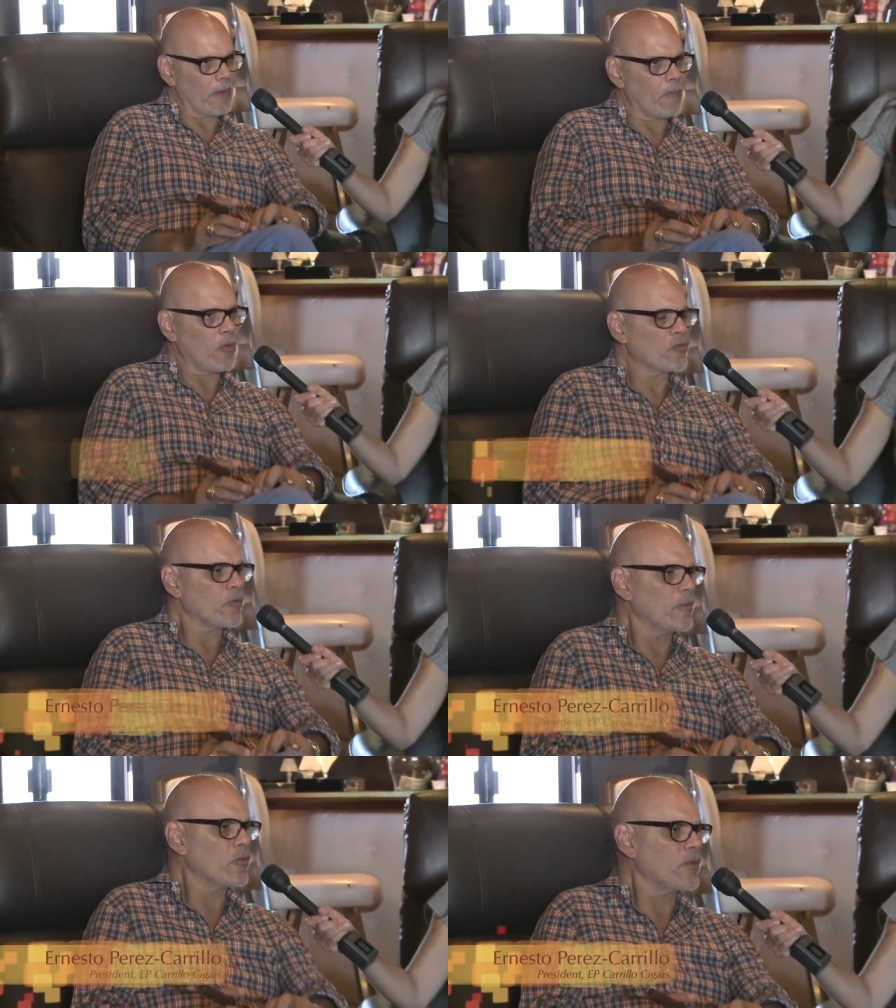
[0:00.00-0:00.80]
most
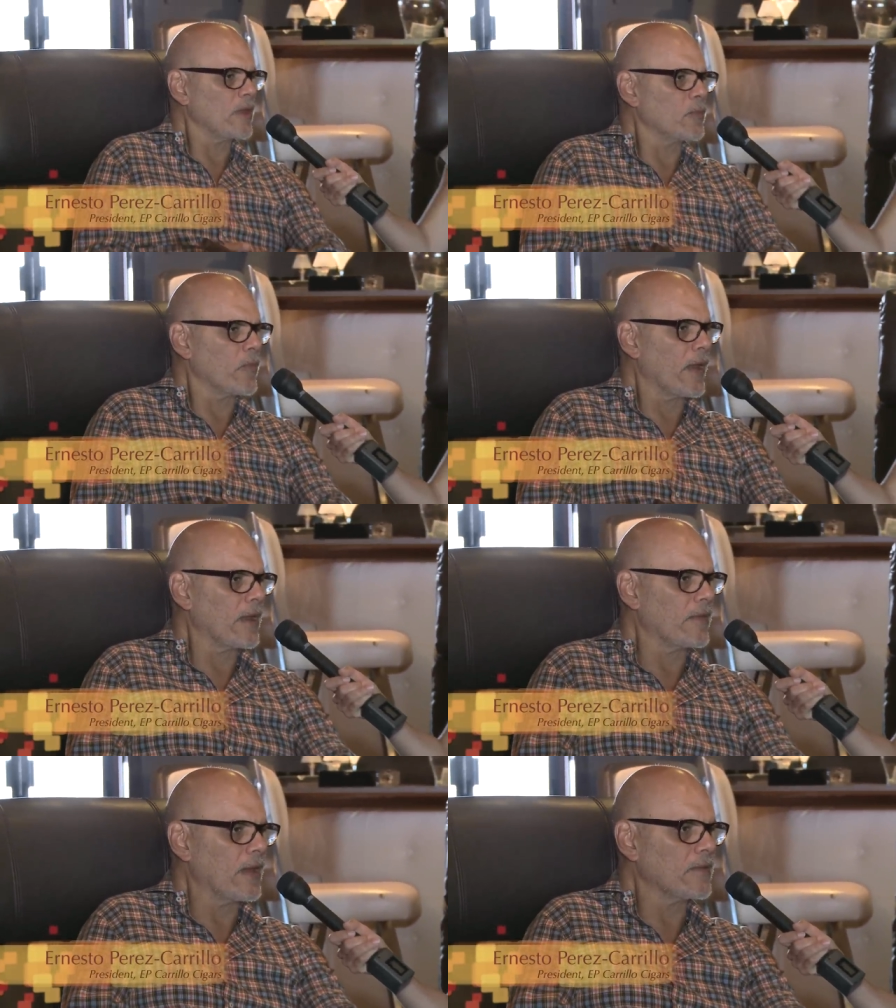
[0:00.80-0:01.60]
of the boutique
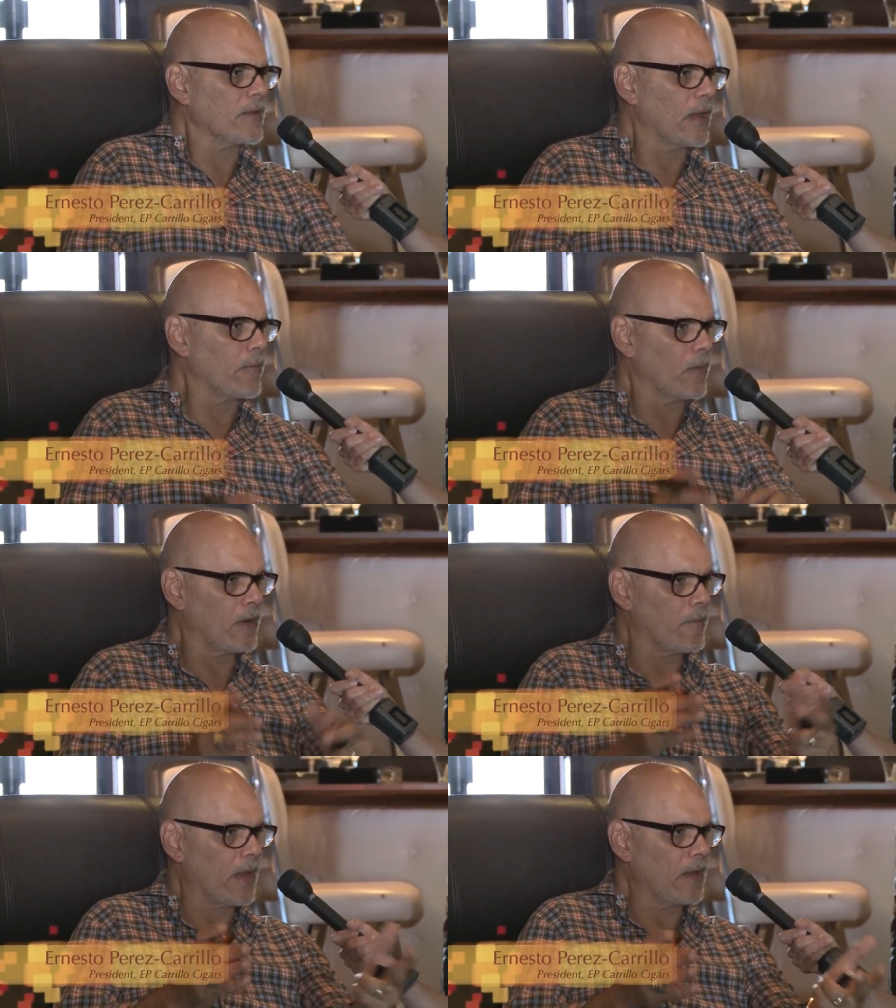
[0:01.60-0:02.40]
brand at that time
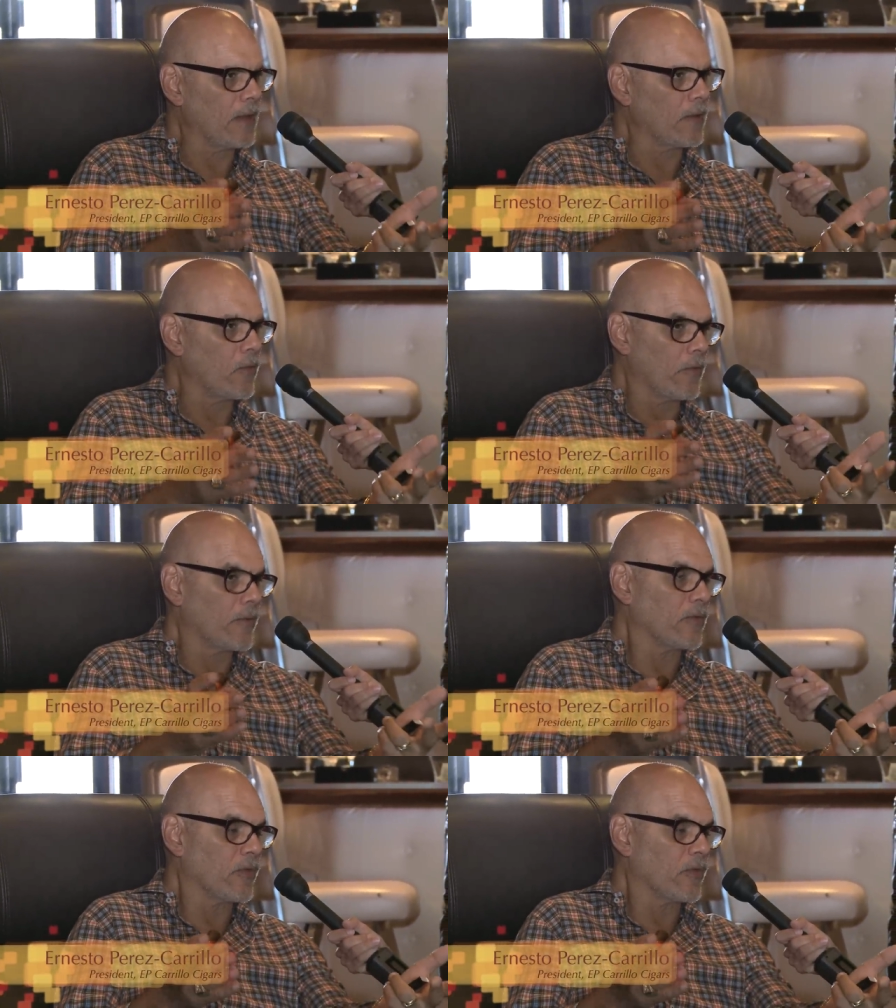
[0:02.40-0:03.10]
are made in, or they're,